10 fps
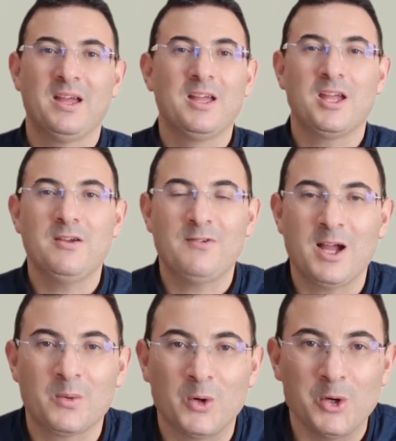If
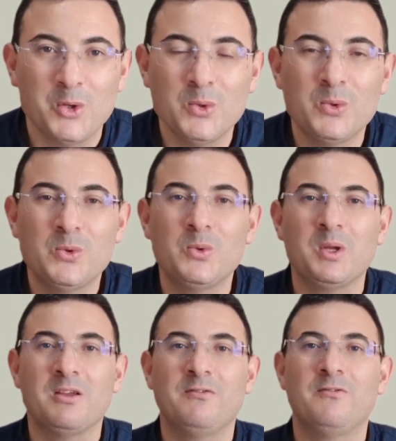I were you,
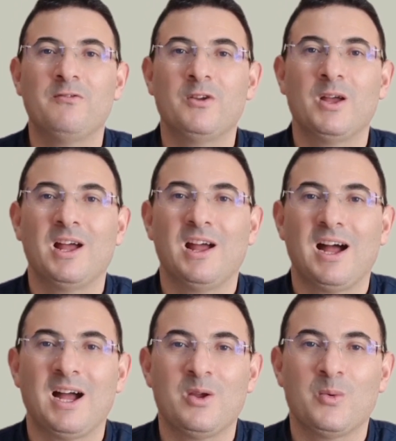if
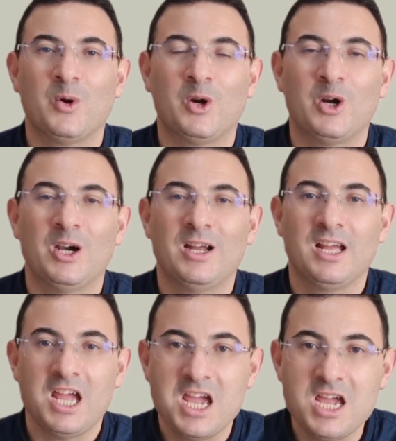I were
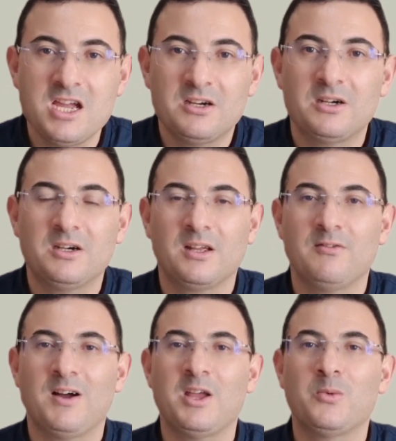here,
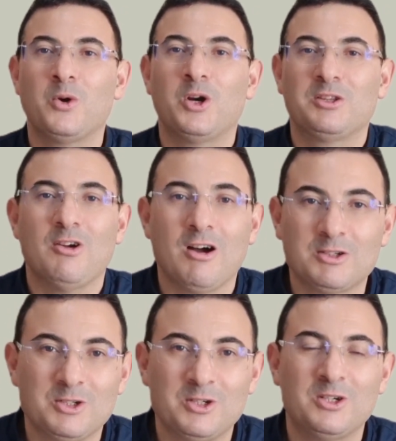if I were a
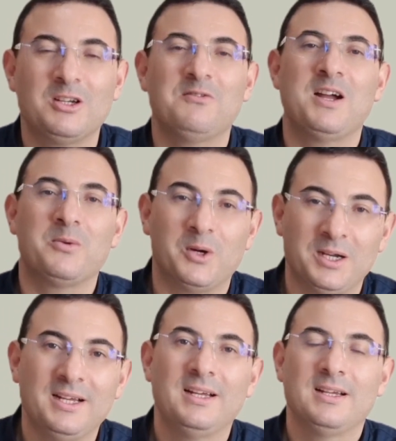doctor,
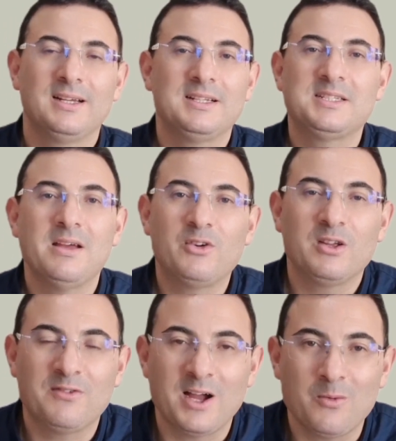it's never
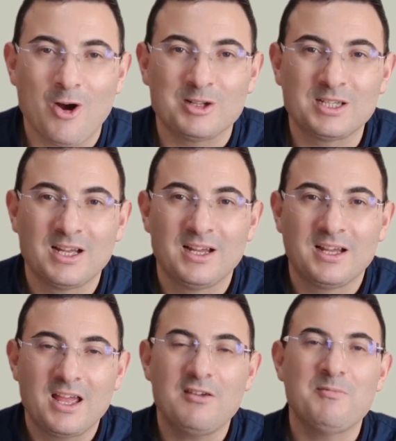if I was.
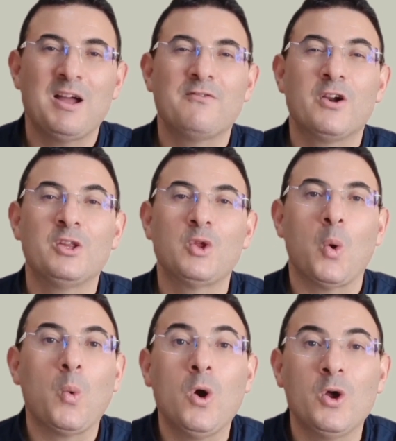If my friend
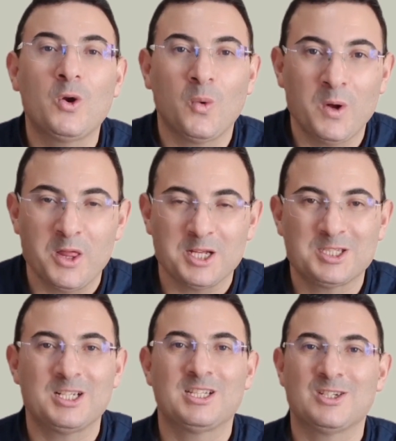were with
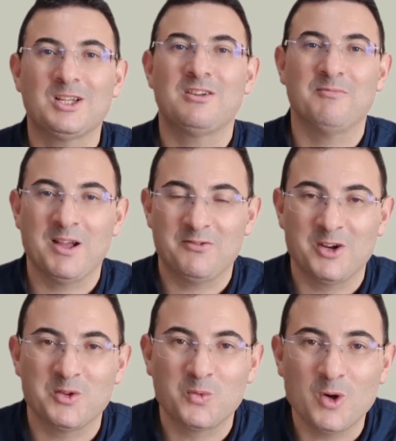us, it's not if my
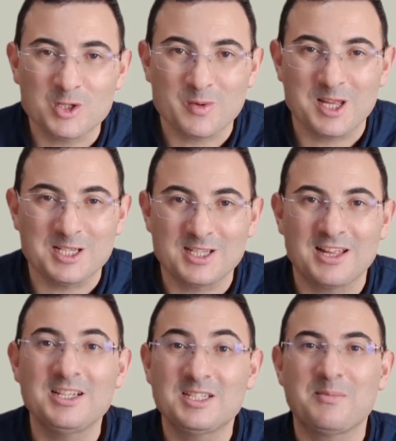friend was with us. And
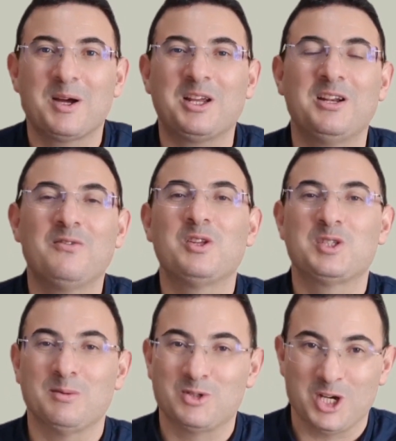this is a marking of the
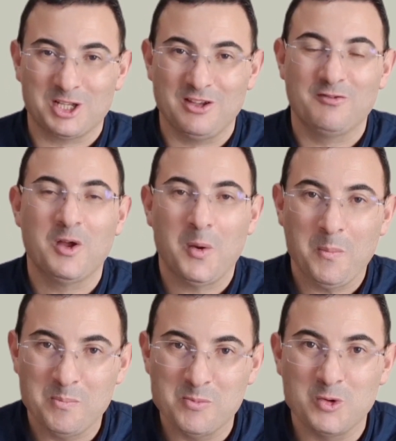subjunctive
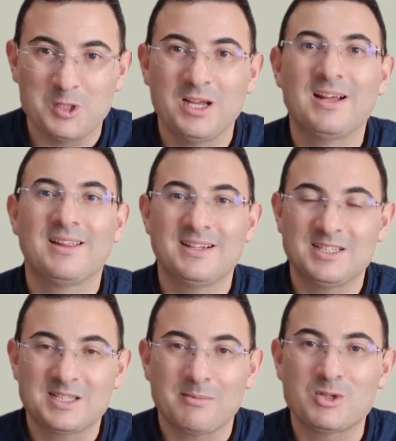mood. It's the
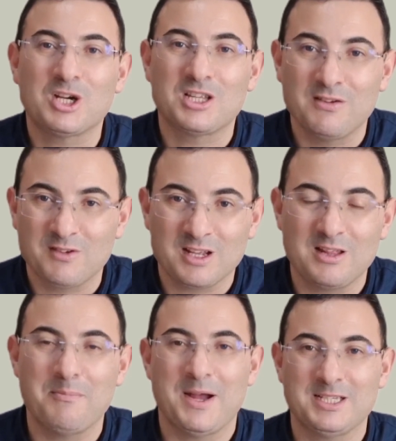subjunctive in
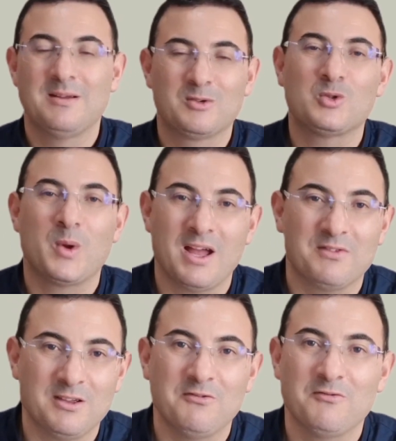the past, because we have
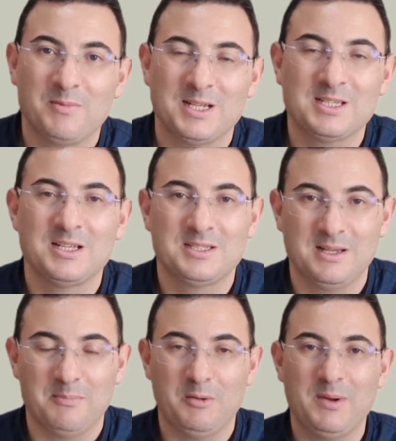if plus
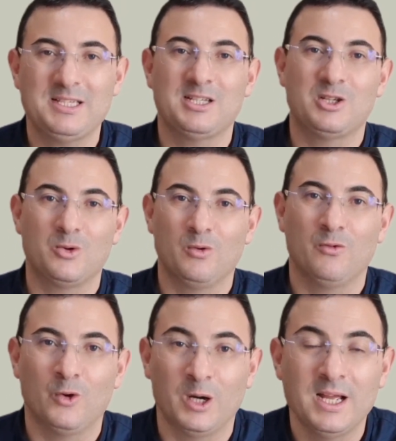simple past as a rule
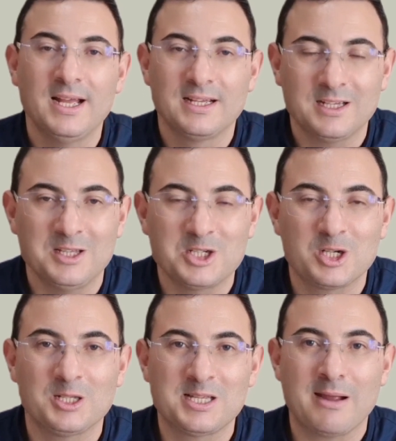for
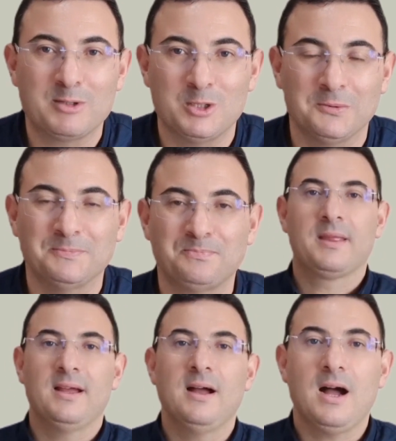conditional type 2.
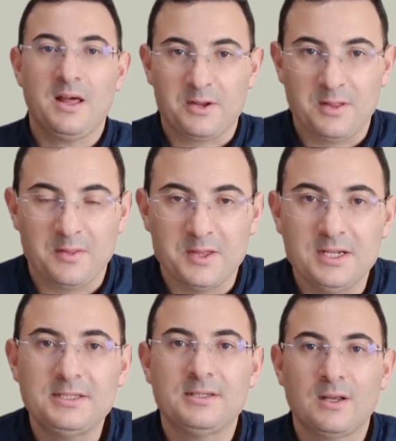Other than
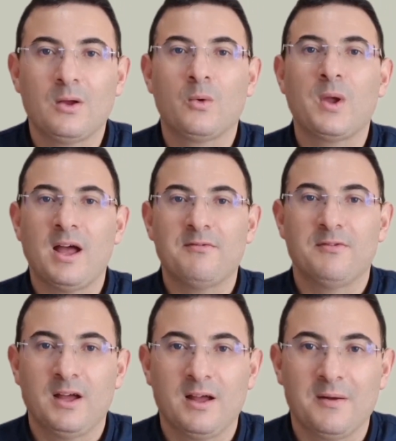this, we have
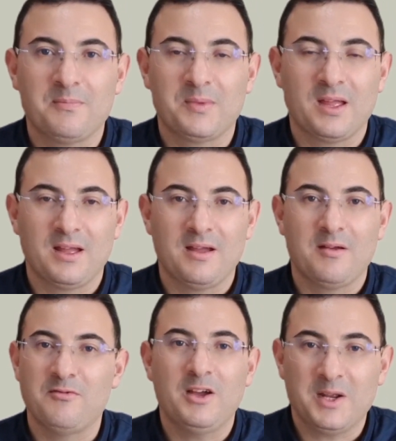a
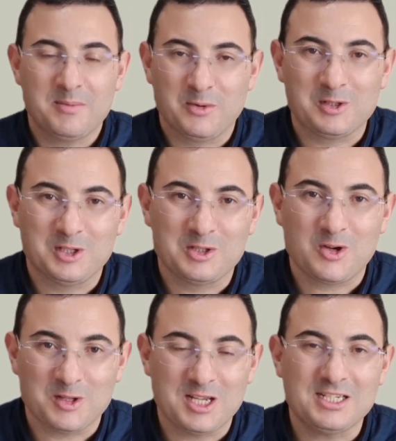very important
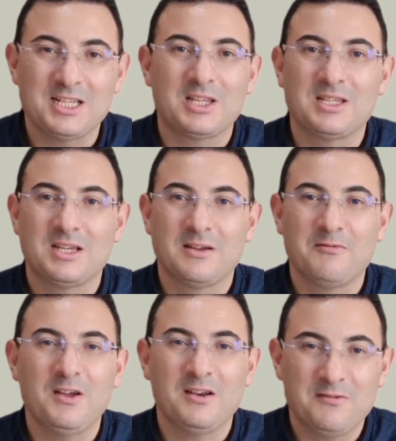context that
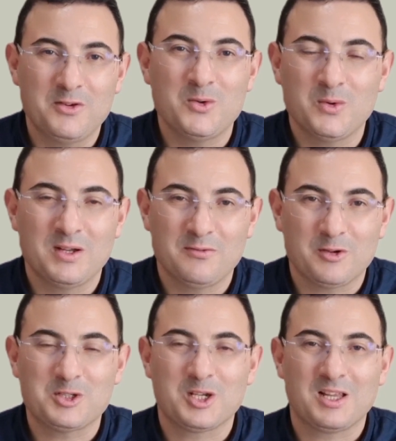very few,
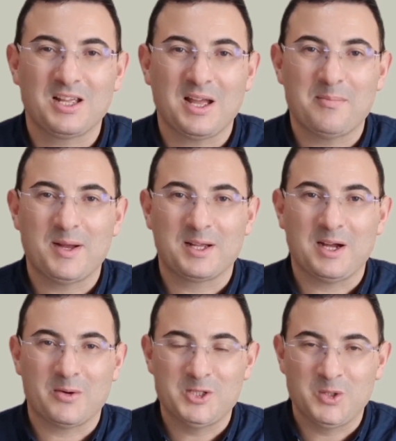unfortunately, among
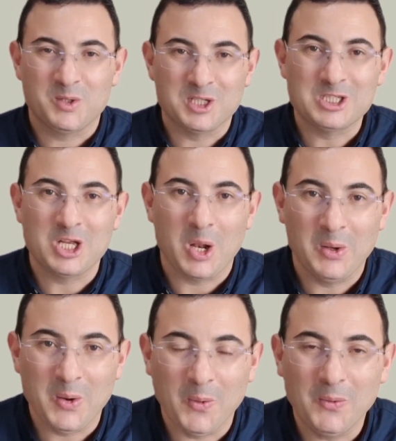our students
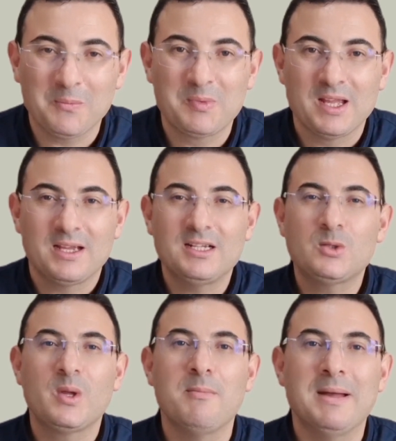know. It's
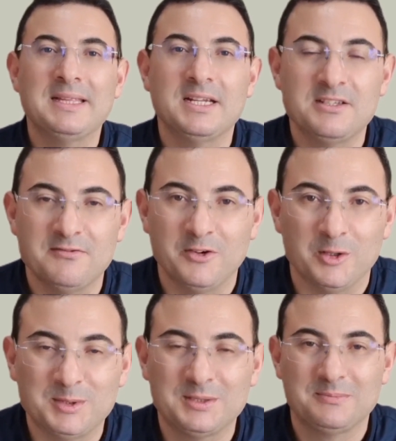with mandative verbs.